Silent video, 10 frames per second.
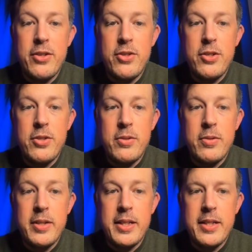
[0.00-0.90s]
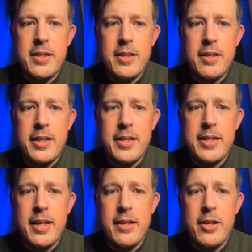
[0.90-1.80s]
do is click
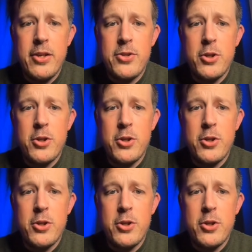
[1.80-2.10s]
Daily Notes,